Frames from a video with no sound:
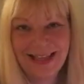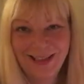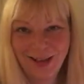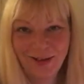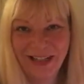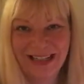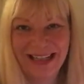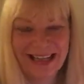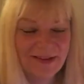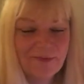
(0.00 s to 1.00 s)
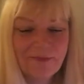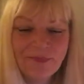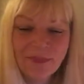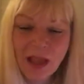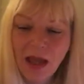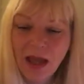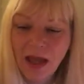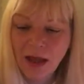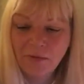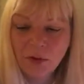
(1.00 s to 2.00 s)
get to your reading.
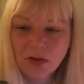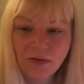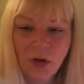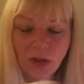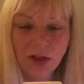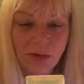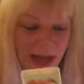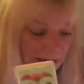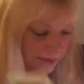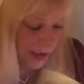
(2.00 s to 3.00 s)
First of all, you have